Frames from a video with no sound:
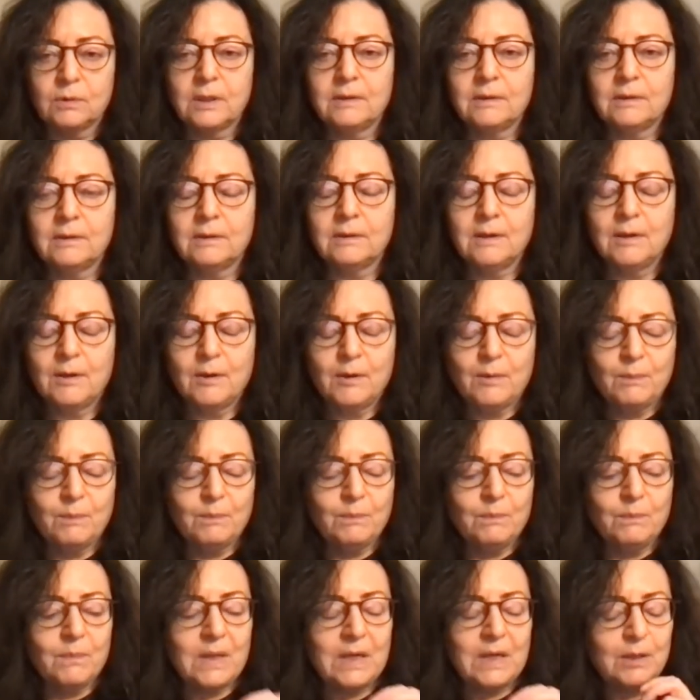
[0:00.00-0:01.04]
can
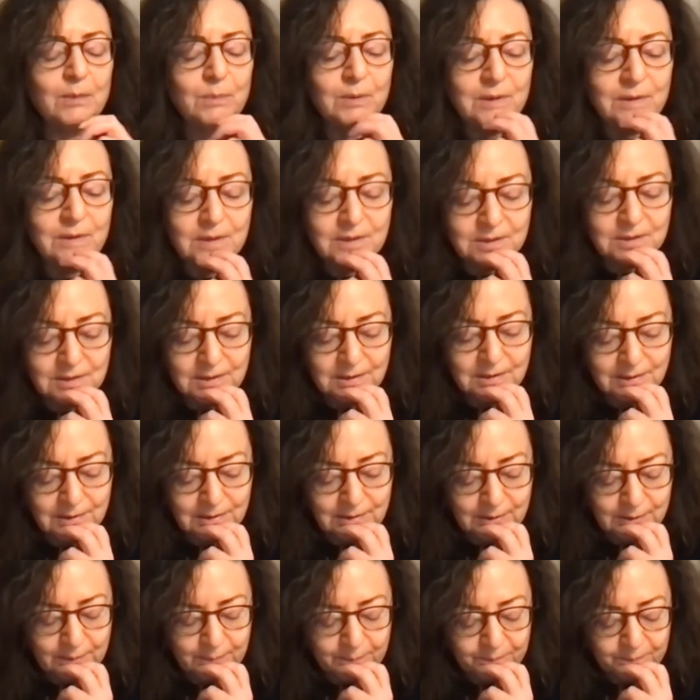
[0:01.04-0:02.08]
maybe
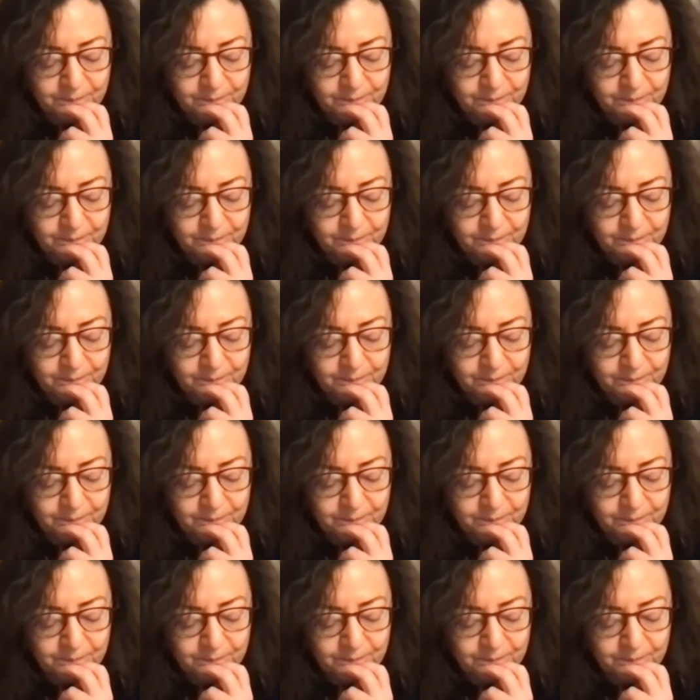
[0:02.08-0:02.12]
decide